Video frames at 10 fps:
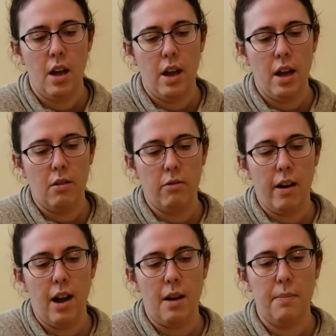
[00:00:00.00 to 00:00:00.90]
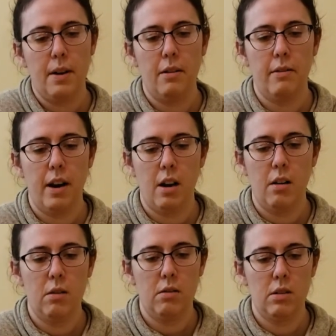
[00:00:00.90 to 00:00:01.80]
and wrap it
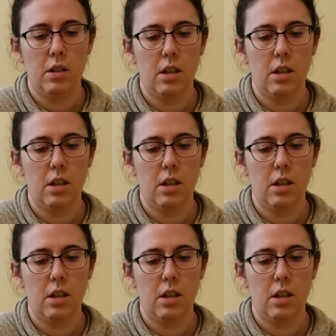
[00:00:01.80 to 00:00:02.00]
around